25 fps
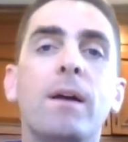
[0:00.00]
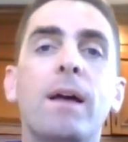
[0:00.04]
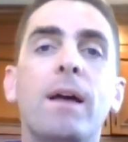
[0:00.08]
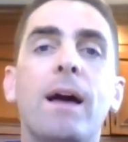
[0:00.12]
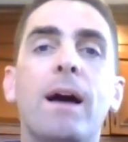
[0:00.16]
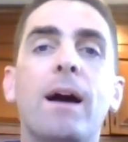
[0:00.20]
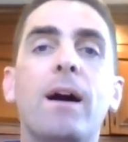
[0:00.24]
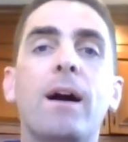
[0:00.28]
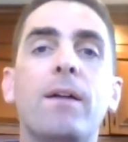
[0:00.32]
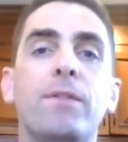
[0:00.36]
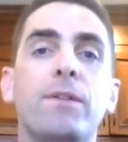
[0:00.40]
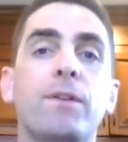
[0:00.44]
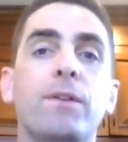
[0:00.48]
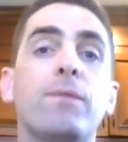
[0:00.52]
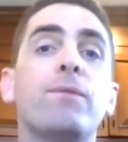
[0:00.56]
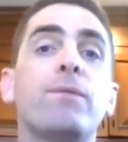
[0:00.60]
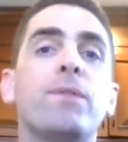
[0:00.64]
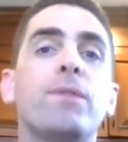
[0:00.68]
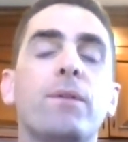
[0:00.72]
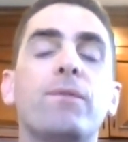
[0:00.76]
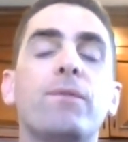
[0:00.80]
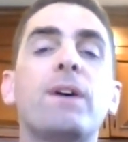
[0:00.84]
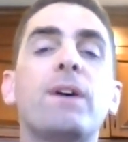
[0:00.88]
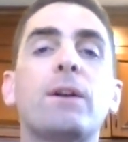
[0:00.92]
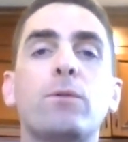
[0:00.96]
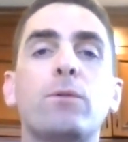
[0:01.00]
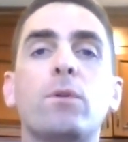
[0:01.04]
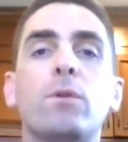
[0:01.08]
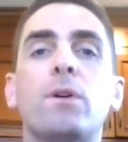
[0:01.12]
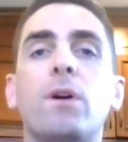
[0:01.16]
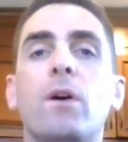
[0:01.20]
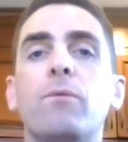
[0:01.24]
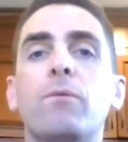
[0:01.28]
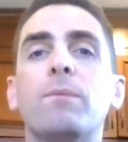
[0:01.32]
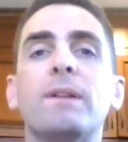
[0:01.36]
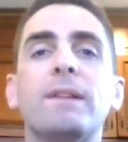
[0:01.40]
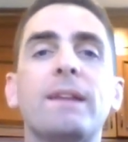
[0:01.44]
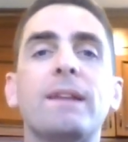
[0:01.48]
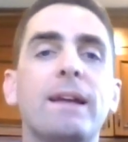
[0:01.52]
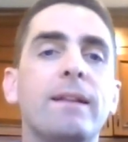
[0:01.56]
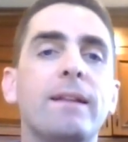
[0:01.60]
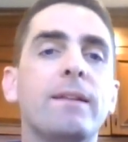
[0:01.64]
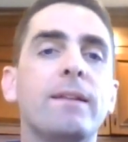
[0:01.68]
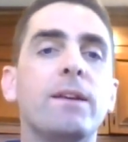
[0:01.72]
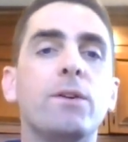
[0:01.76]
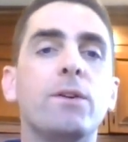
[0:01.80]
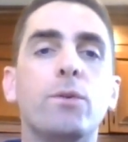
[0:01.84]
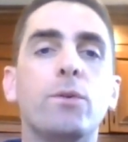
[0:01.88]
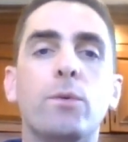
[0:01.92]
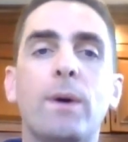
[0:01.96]
the federal government in
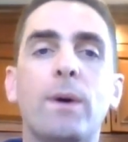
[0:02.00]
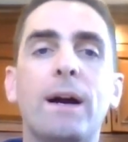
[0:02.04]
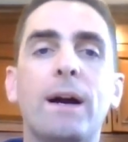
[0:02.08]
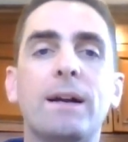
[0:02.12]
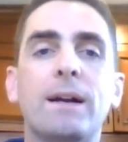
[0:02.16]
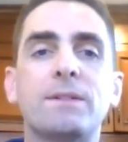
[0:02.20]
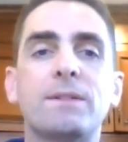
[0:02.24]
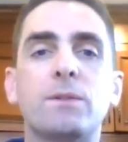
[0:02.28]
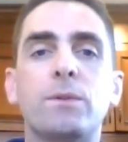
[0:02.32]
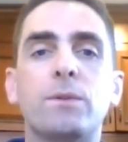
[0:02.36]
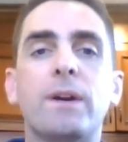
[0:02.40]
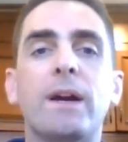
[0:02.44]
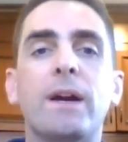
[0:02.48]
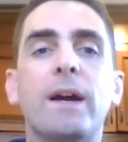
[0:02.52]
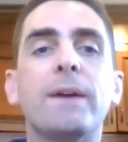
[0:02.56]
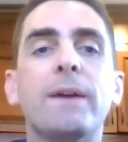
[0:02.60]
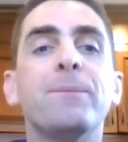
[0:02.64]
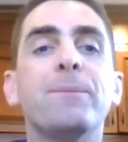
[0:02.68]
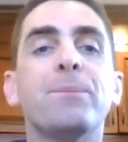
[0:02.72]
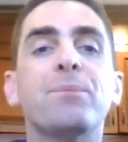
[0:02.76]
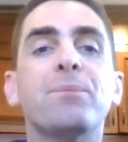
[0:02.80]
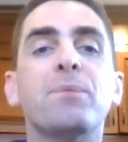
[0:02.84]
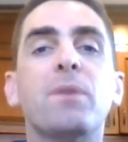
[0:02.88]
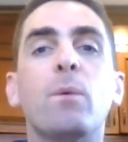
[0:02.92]
the US, okay?